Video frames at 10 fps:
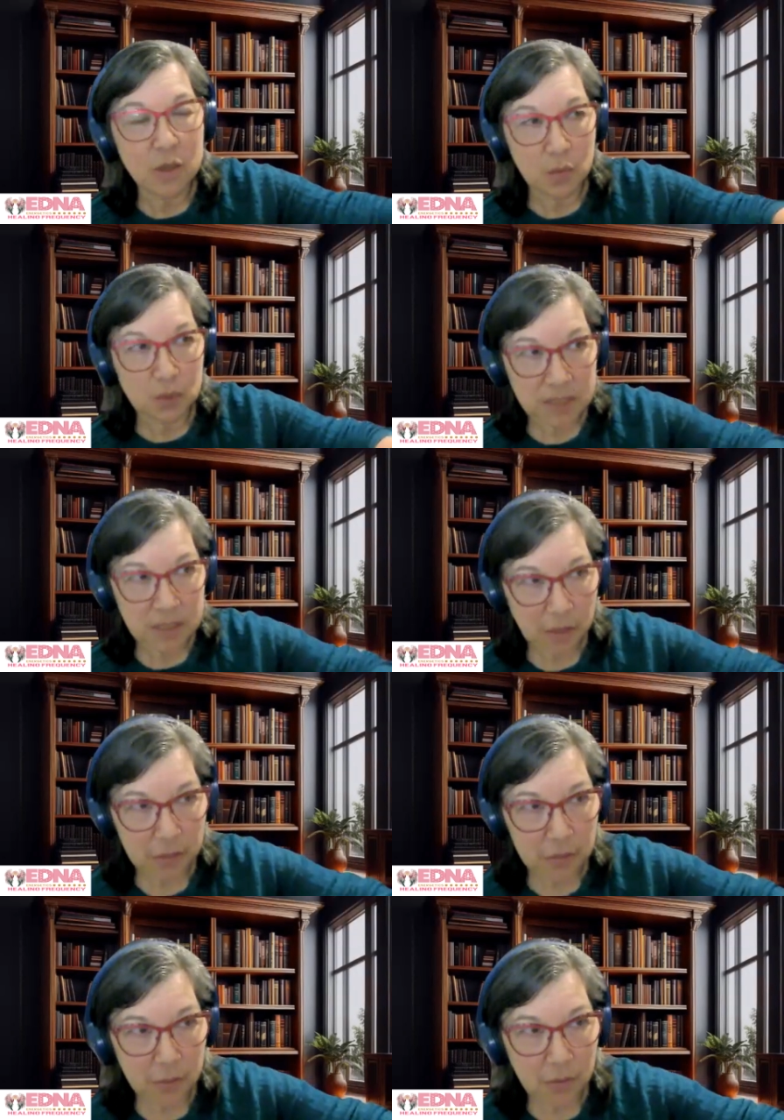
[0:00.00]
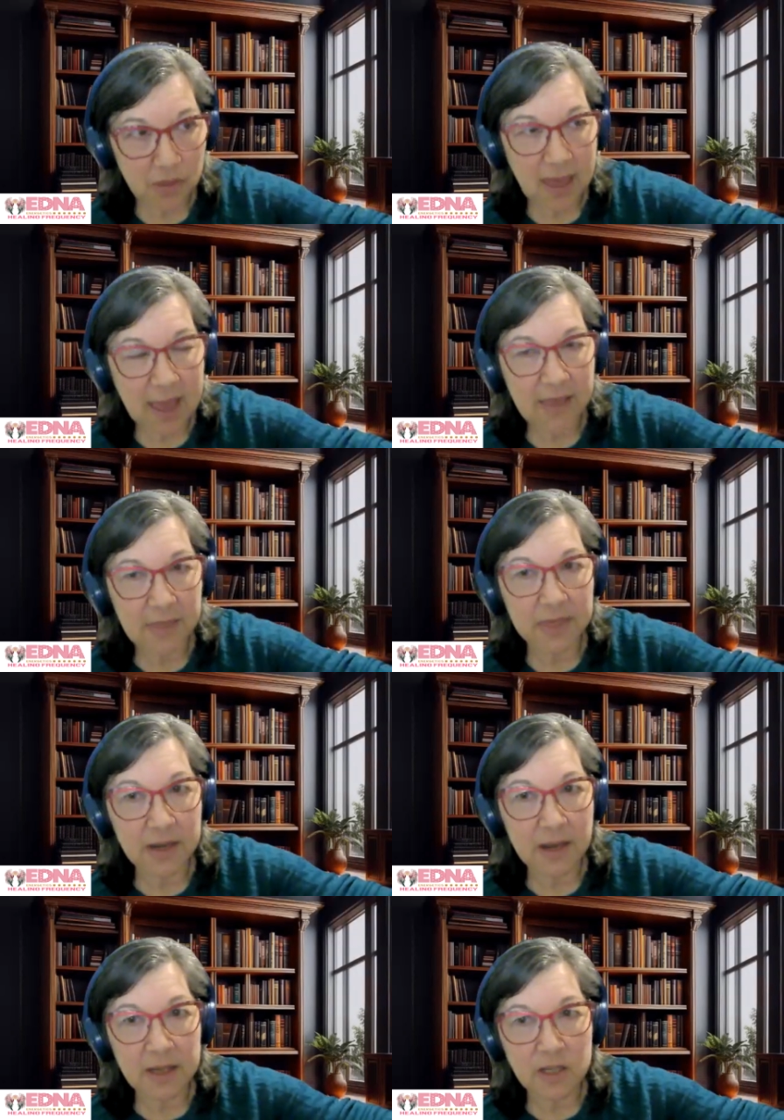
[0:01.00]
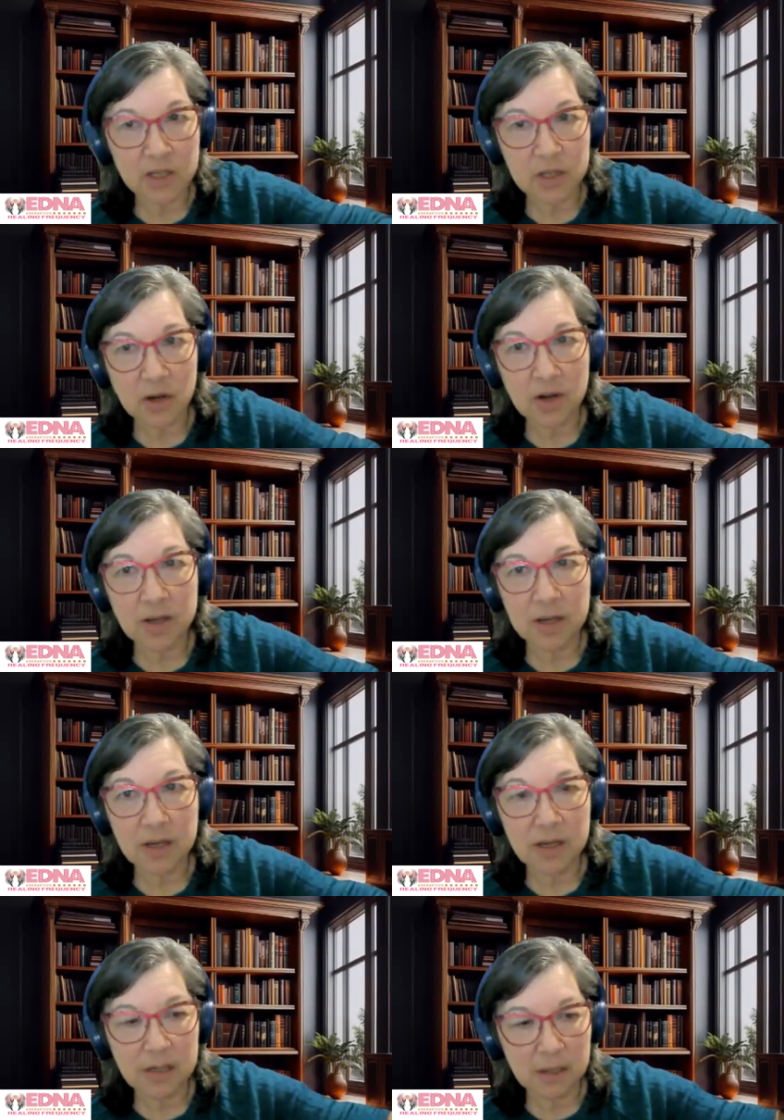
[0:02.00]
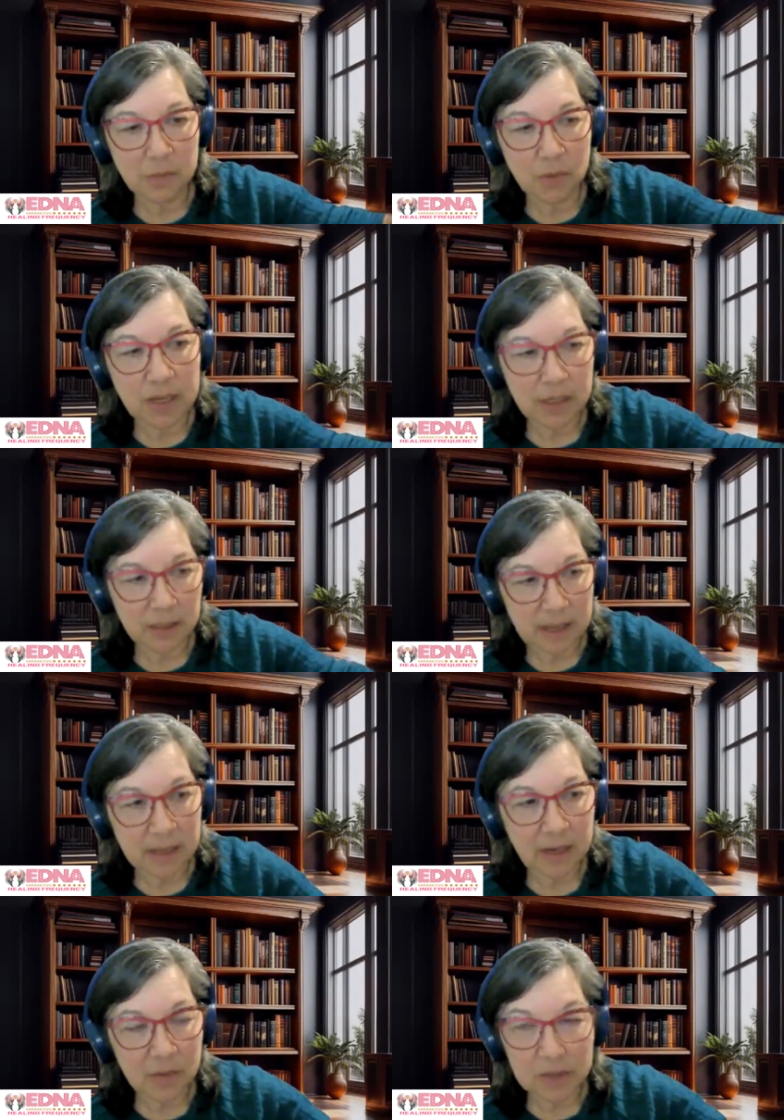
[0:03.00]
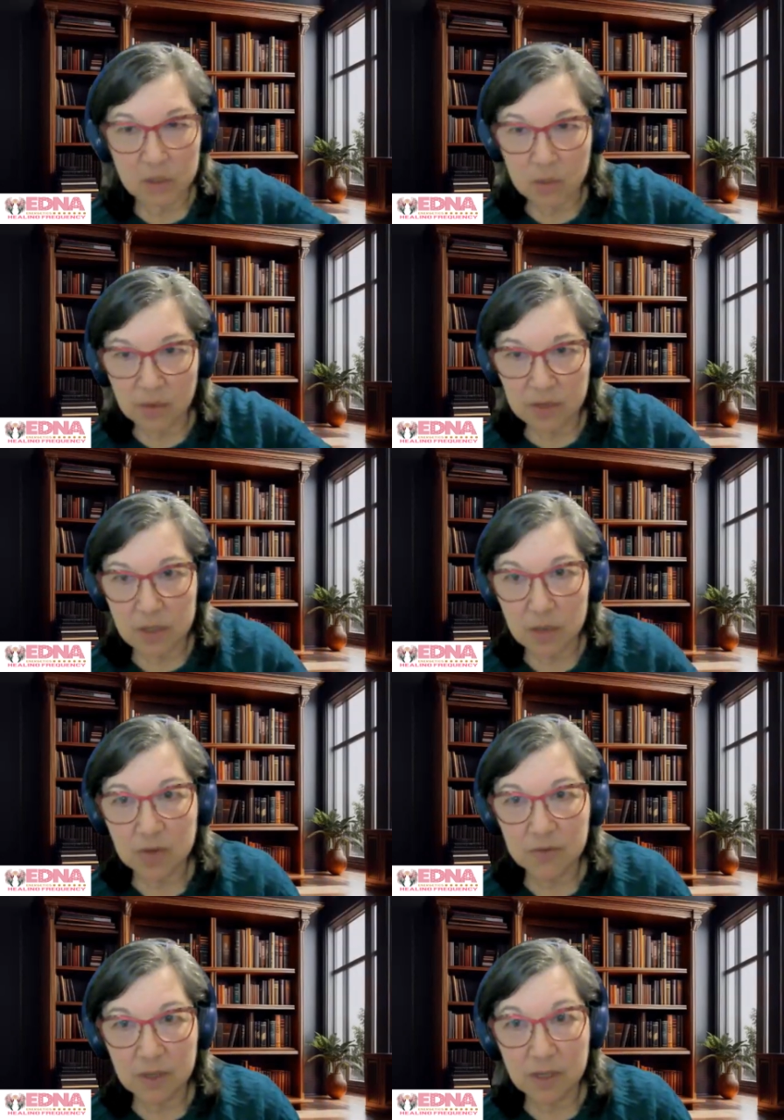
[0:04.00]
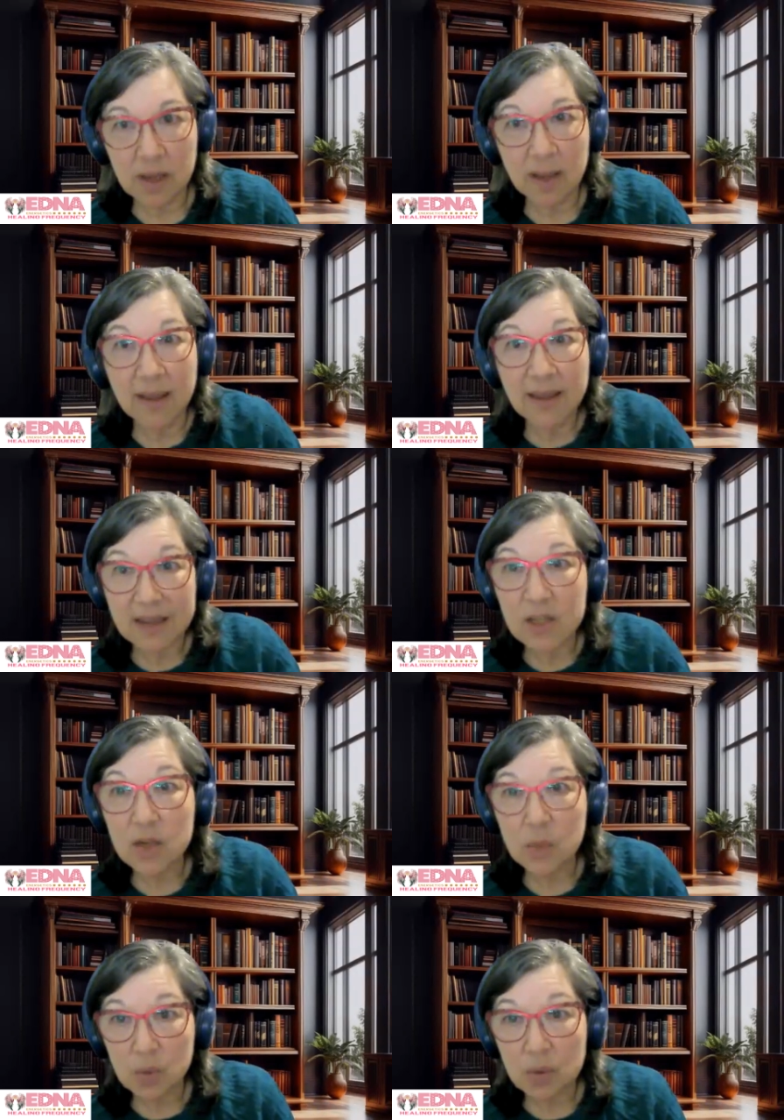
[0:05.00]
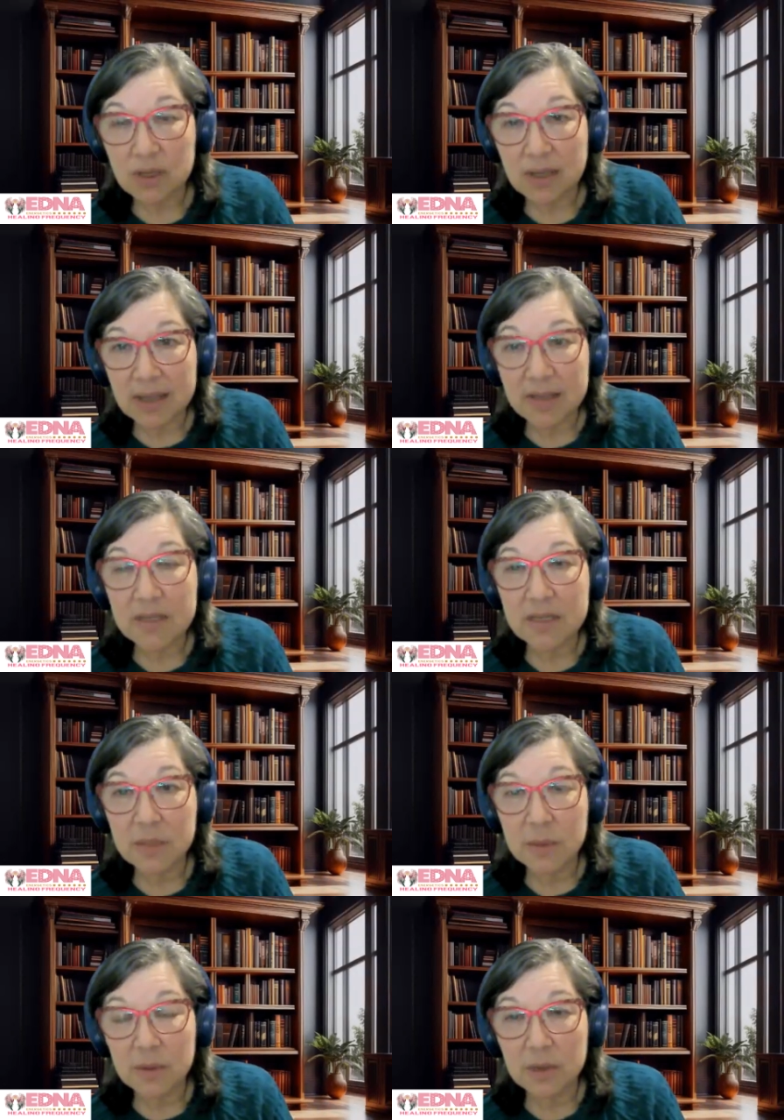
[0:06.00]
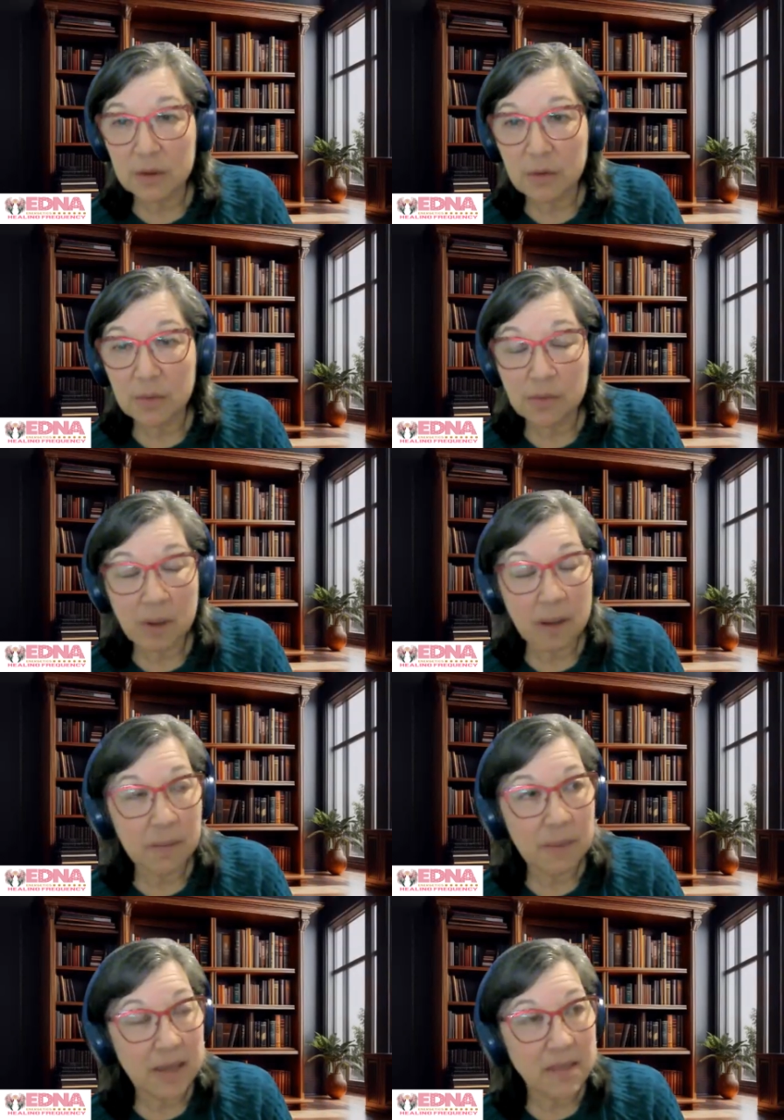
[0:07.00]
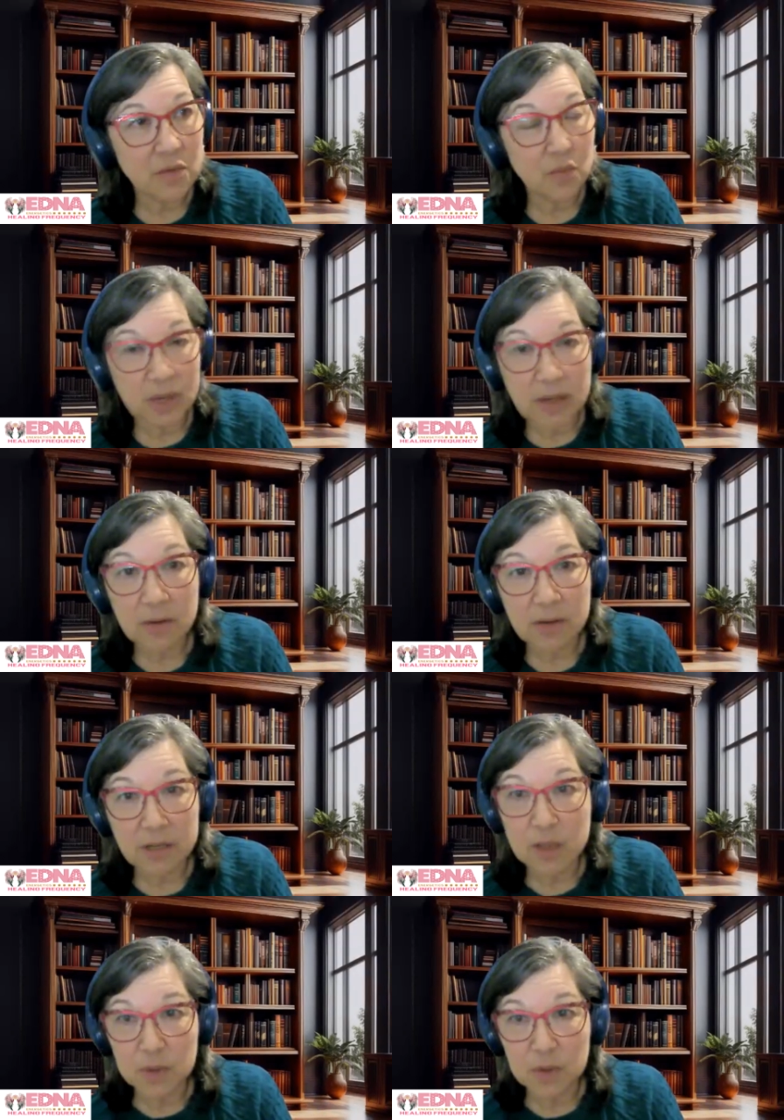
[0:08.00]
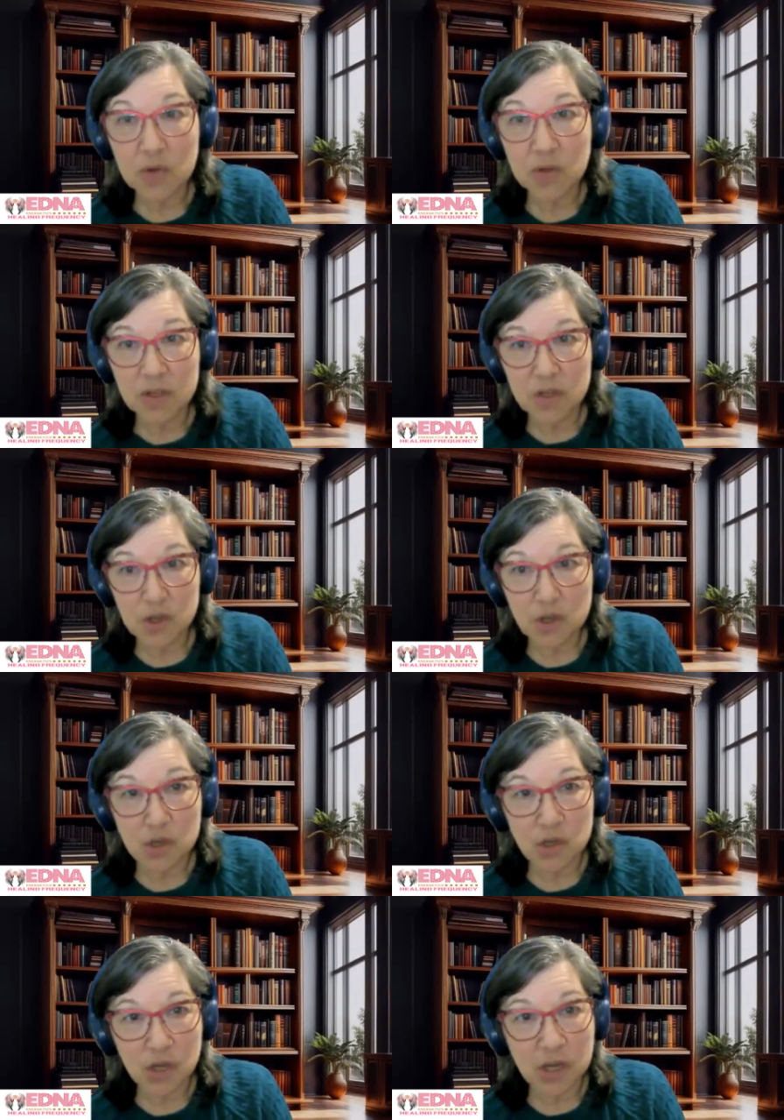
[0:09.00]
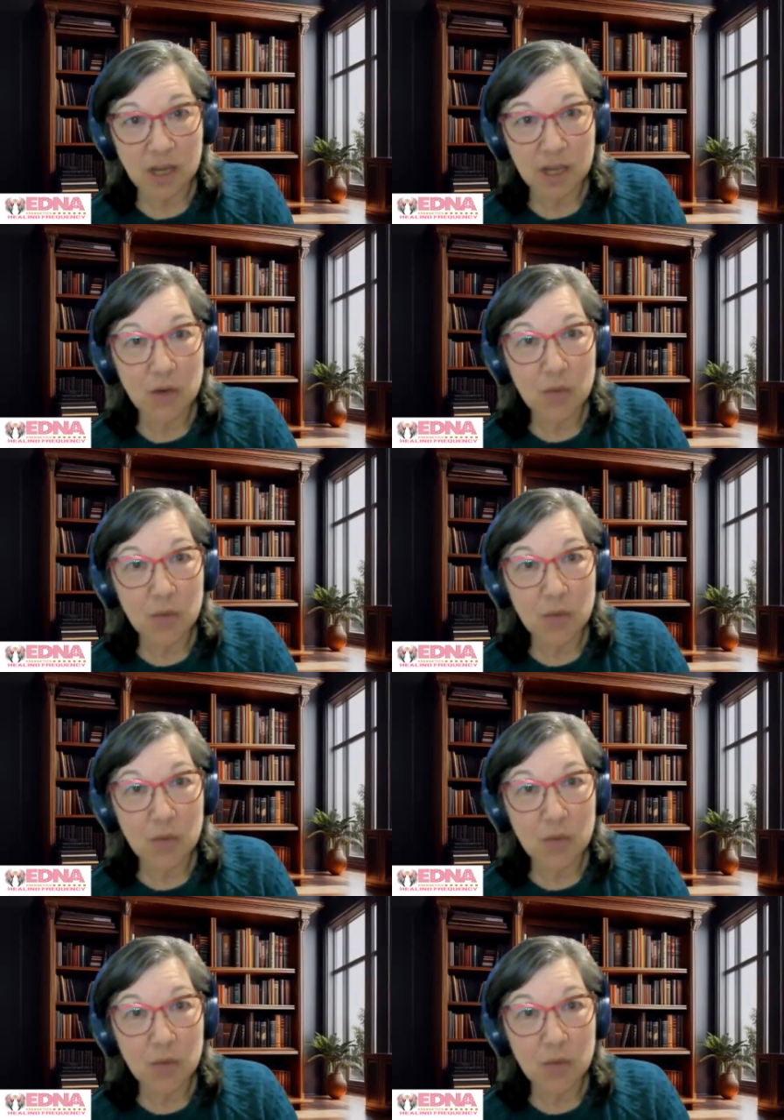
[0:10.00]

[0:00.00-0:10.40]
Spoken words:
So it was through that I started reconnecting with the sort of intuitive reading. I actually worked as a reader in a spiritualist church.